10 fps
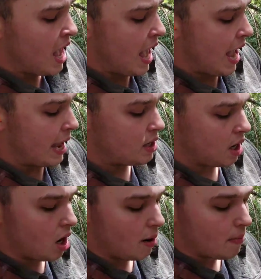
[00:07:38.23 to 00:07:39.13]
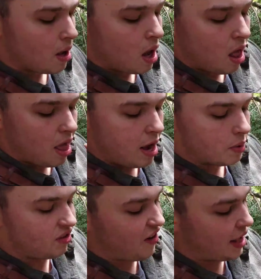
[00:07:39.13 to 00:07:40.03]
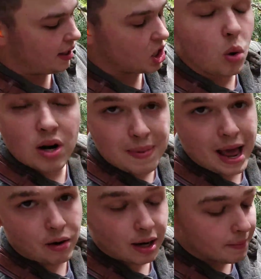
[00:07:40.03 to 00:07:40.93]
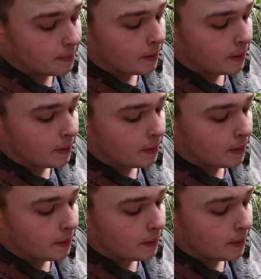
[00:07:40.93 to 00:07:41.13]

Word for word: And um, it was failing to go into battery.